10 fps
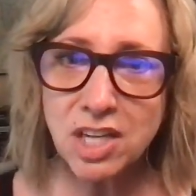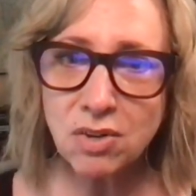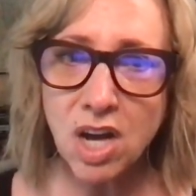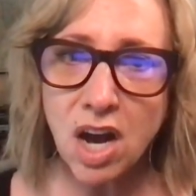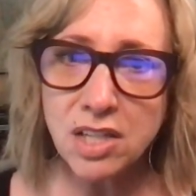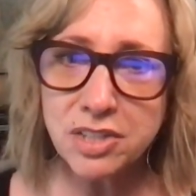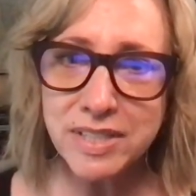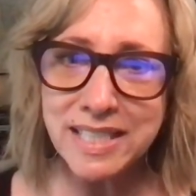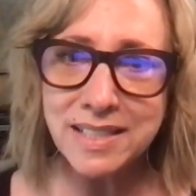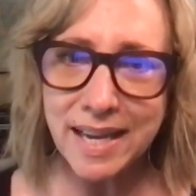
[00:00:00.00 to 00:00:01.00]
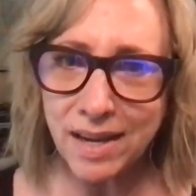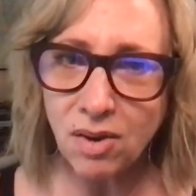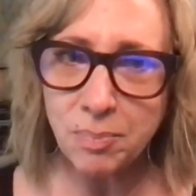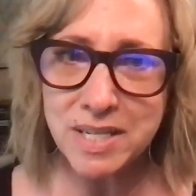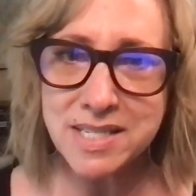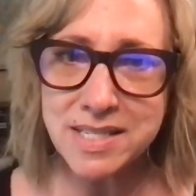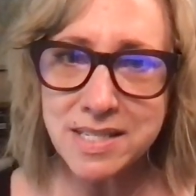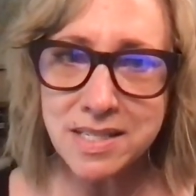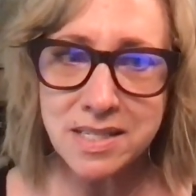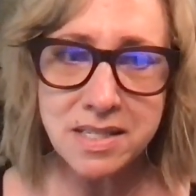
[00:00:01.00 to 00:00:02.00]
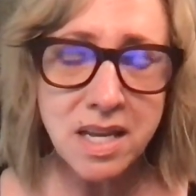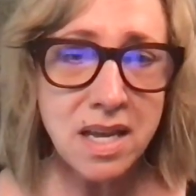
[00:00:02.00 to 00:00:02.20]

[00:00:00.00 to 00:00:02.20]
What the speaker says: concrete help and assistance